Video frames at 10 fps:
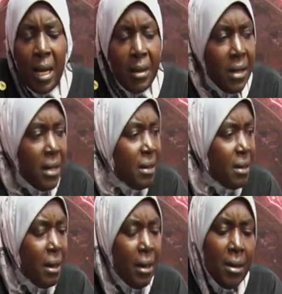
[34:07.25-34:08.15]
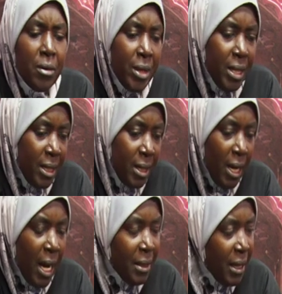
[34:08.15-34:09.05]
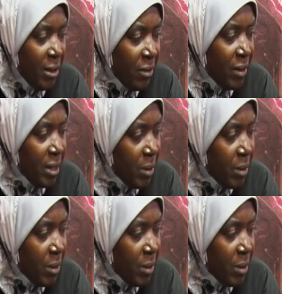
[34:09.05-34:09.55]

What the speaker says: And then, really, at the end of the day,